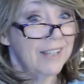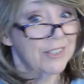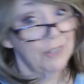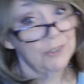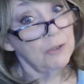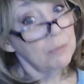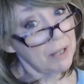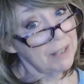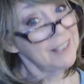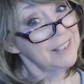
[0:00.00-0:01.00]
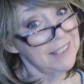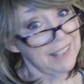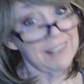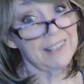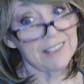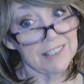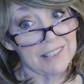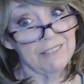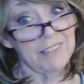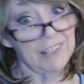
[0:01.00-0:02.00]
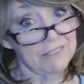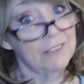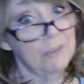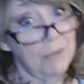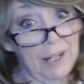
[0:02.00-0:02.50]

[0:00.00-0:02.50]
so you're probably gonna see this stuff here for a